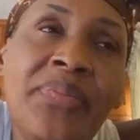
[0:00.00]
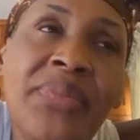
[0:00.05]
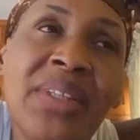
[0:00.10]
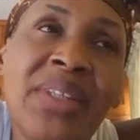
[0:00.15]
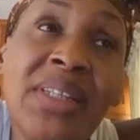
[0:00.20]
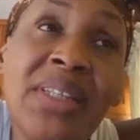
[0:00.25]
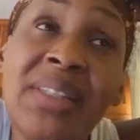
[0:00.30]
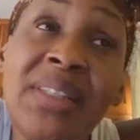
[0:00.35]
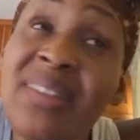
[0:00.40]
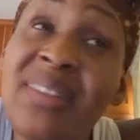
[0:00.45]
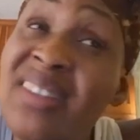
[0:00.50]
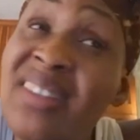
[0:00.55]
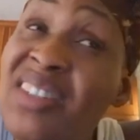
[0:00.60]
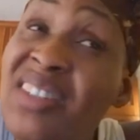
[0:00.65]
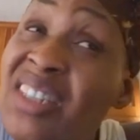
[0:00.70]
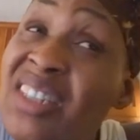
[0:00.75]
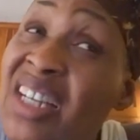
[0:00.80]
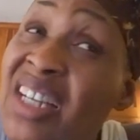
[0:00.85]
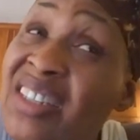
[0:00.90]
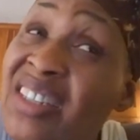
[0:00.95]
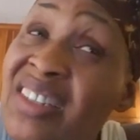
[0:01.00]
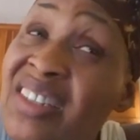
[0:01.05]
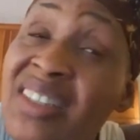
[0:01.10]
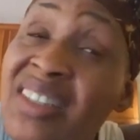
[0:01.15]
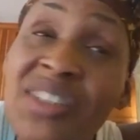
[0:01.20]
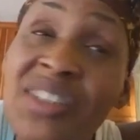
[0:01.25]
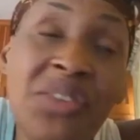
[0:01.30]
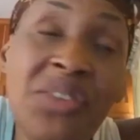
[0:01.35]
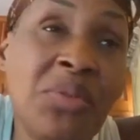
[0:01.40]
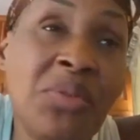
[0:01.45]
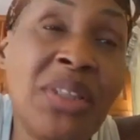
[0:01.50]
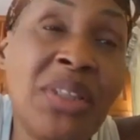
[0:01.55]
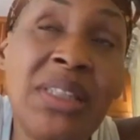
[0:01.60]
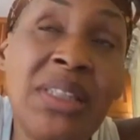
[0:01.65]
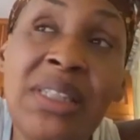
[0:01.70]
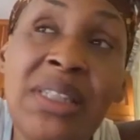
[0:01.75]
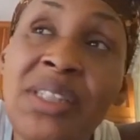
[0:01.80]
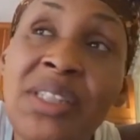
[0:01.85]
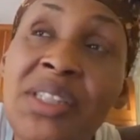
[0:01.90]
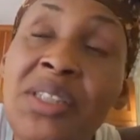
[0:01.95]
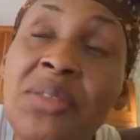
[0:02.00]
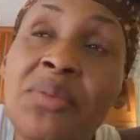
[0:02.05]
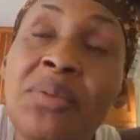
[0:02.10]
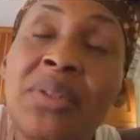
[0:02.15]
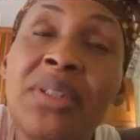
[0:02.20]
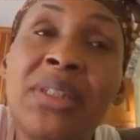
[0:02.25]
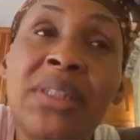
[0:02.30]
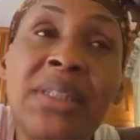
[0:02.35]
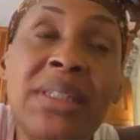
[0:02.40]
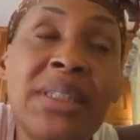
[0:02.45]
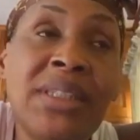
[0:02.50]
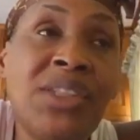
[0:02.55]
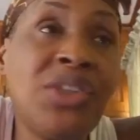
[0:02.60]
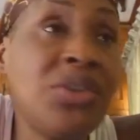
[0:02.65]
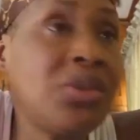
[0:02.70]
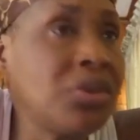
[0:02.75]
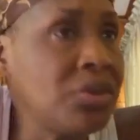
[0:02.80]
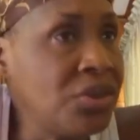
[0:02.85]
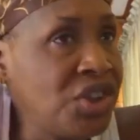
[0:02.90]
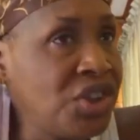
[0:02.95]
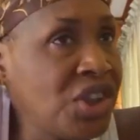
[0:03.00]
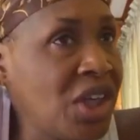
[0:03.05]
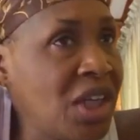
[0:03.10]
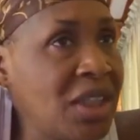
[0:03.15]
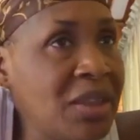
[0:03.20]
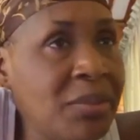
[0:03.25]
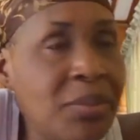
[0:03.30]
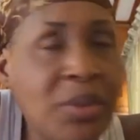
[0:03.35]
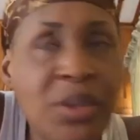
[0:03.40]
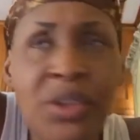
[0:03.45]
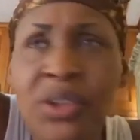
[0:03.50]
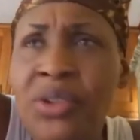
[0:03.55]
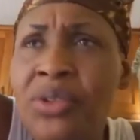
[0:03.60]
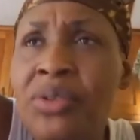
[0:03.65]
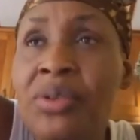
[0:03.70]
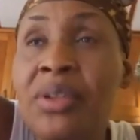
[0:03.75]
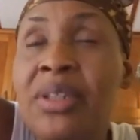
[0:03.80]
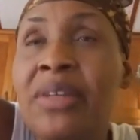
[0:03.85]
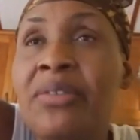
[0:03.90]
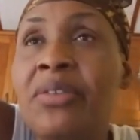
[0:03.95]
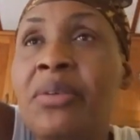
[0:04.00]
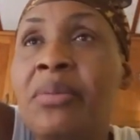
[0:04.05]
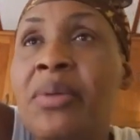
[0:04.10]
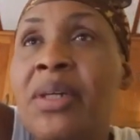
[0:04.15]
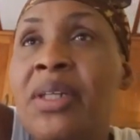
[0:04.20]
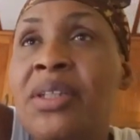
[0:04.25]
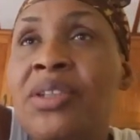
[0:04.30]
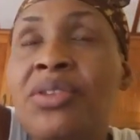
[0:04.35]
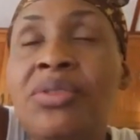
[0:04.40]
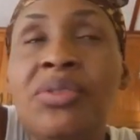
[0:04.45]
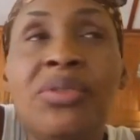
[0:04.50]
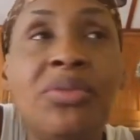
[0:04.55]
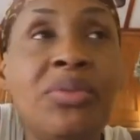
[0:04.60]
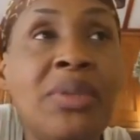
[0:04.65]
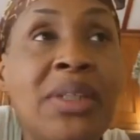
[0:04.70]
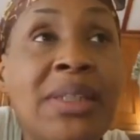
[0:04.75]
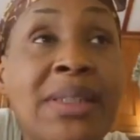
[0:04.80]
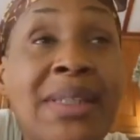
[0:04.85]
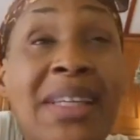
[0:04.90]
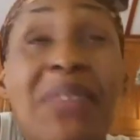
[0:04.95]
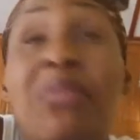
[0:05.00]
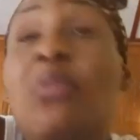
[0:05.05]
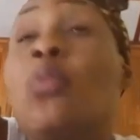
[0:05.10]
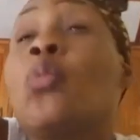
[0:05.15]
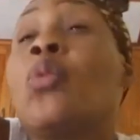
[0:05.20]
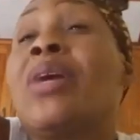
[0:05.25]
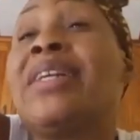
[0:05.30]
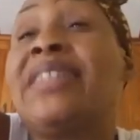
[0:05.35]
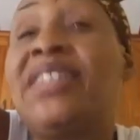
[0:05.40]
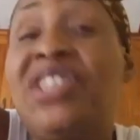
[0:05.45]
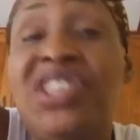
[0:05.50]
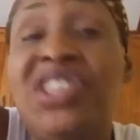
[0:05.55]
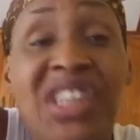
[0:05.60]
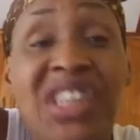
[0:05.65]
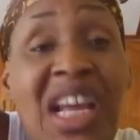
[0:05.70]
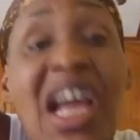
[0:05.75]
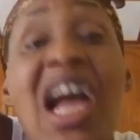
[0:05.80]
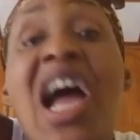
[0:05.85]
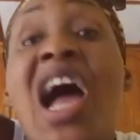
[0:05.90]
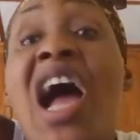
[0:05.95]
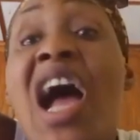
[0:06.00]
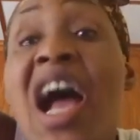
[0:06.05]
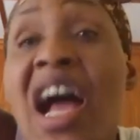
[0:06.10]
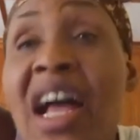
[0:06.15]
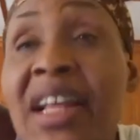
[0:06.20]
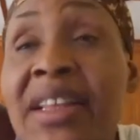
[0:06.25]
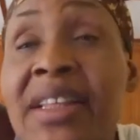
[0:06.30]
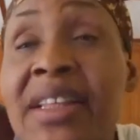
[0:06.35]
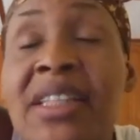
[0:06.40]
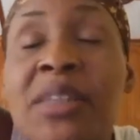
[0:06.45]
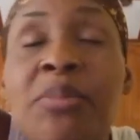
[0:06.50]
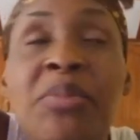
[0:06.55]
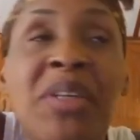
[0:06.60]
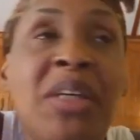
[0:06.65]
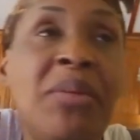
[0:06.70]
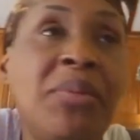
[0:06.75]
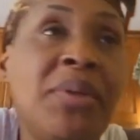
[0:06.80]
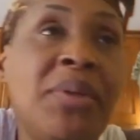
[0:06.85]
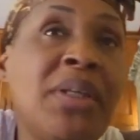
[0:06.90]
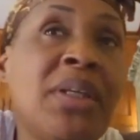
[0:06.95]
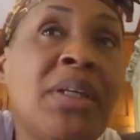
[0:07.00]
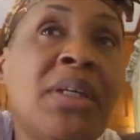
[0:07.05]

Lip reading: Linda says she likes kids, she wants this. She told Charlie Boy, she told everybody she'll do anything. Even when she had this baby.